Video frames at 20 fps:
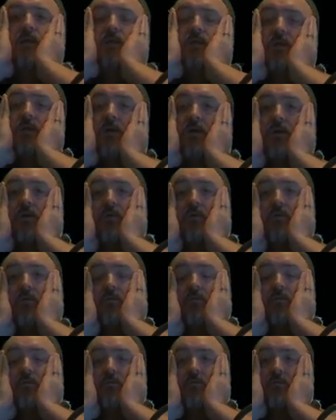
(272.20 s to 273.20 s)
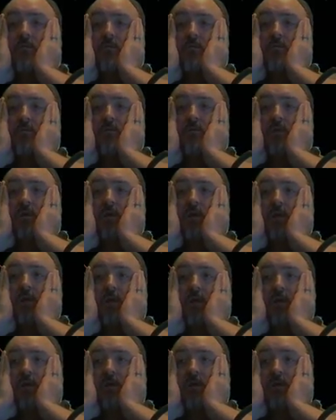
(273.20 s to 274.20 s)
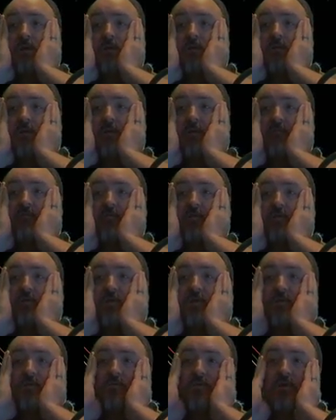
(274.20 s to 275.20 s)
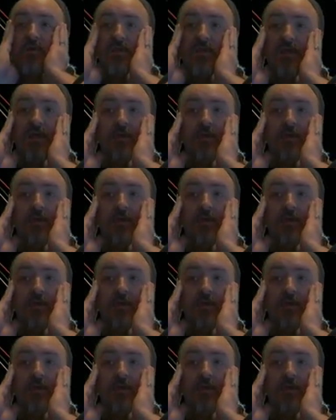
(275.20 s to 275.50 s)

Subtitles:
ago. And at first the runt kept